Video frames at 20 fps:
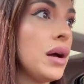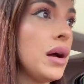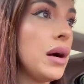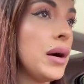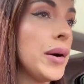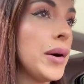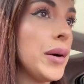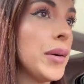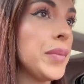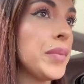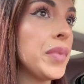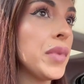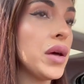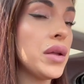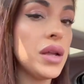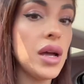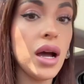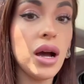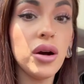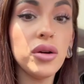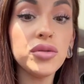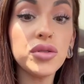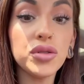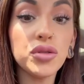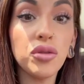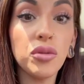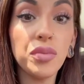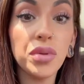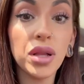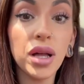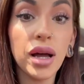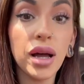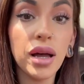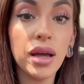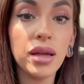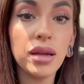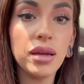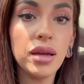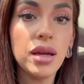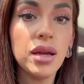um, on how to
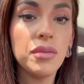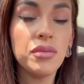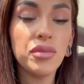apply